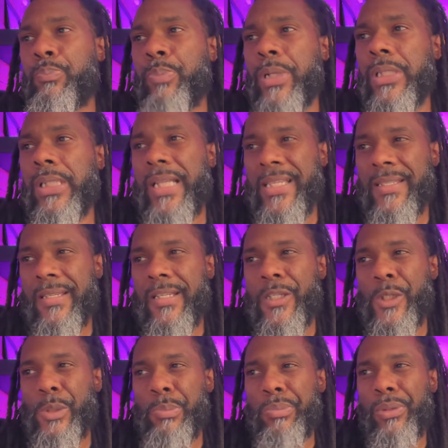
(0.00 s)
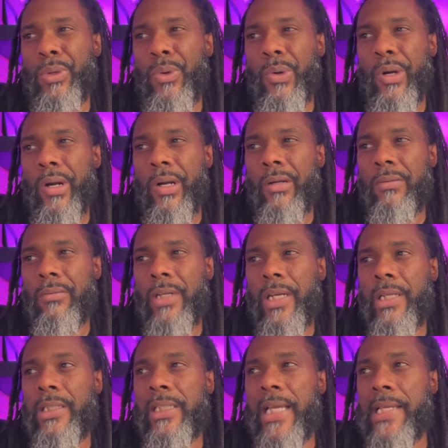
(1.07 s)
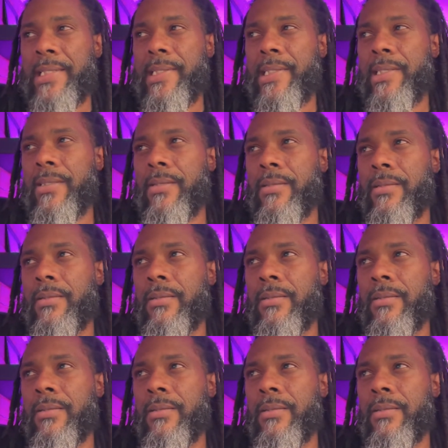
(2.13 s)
But let's explore and let's